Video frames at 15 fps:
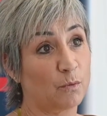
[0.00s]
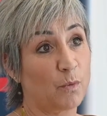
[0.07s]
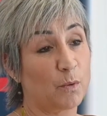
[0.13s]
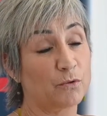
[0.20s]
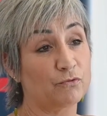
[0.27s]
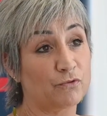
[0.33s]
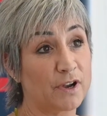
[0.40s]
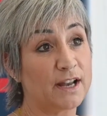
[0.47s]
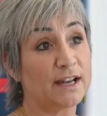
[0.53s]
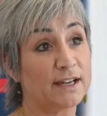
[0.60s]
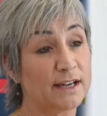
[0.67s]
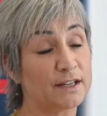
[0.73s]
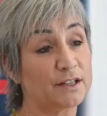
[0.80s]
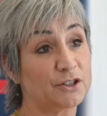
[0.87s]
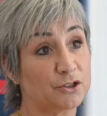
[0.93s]
And what we really
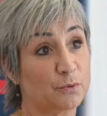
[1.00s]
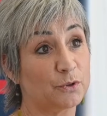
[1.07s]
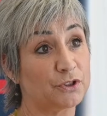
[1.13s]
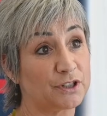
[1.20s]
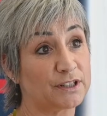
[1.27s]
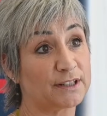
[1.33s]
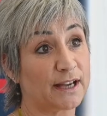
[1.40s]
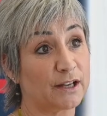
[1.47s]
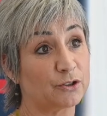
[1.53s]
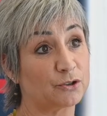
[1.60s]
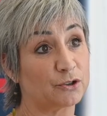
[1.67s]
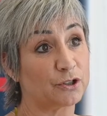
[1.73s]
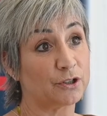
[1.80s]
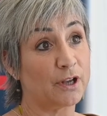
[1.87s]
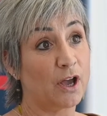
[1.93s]
needed to
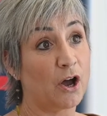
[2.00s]
understand